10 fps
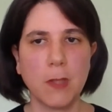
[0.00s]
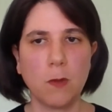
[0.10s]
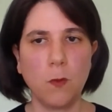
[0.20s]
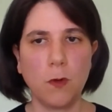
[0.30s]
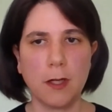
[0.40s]

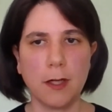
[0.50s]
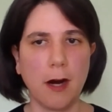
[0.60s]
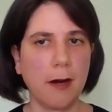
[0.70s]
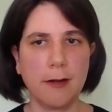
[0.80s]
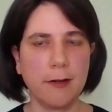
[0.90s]

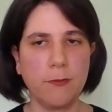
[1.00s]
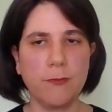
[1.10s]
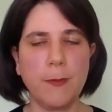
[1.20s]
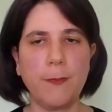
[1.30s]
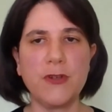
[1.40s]
Or
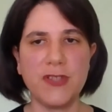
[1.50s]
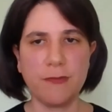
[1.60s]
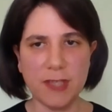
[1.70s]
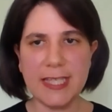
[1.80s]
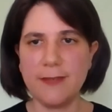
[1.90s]
the person
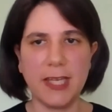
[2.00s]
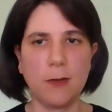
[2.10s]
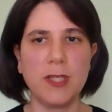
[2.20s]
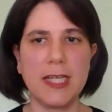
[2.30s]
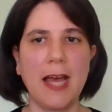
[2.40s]
receiving
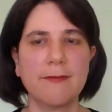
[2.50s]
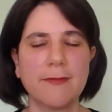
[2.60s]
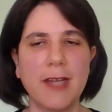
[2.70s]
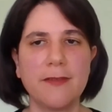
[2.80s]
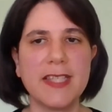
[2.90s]
it would not
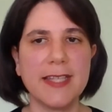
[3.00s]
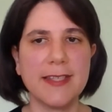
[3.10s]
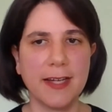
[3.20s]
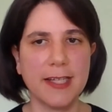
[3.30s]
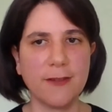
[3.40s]
kind of
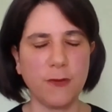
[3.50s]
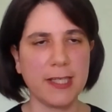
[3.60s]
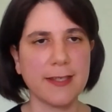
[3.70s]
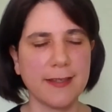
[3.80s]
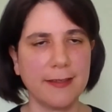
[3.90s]
sense any
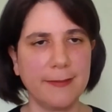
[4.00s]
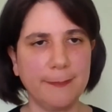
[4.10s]
difference?